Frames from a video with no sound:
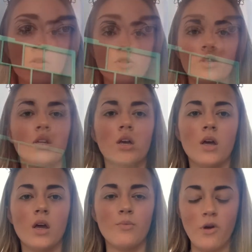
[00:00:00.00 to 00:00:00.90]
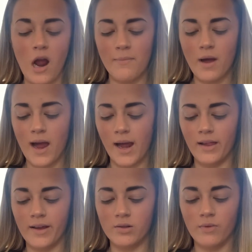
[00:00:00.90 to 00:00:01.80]
Just gonna prime my
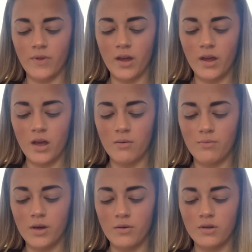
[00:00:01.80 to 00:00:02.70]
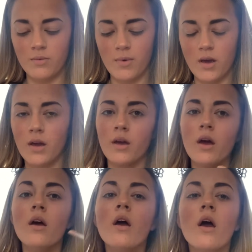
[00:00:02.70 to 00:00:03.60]
eyelids with the Beauty Bay
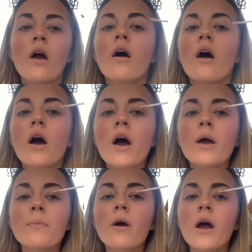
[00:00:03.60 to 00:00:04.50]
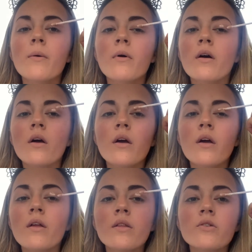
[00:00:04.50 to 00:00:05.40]
eye primer
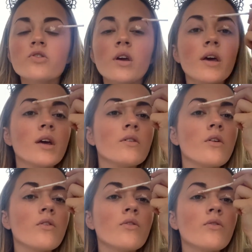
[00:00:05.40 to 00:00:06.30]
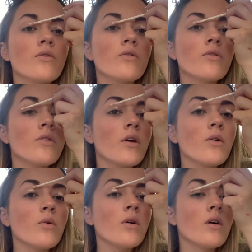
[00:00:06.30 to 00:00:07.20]
in the shade
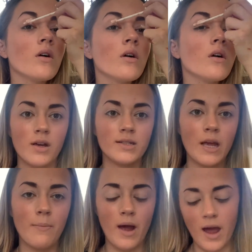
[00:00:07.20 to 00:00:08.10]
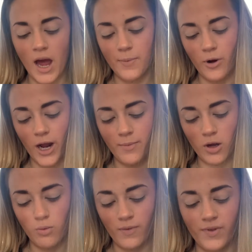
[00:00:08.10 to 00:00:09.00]
2. I set my eye primer
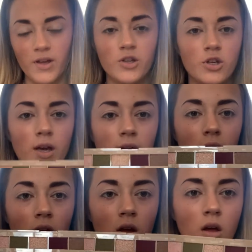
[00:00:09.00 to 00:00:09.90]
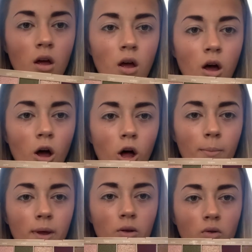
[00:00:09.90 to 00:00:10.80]
with the shade Hot
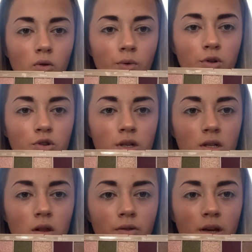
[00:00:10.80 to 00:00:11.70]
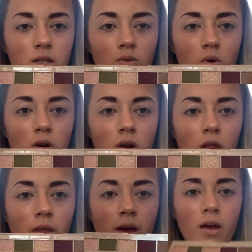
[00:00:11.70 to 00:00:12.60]
Milk, which is this one
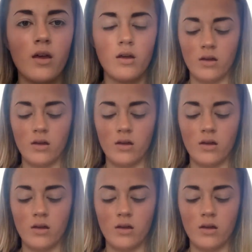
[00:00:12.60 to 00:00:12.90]
there.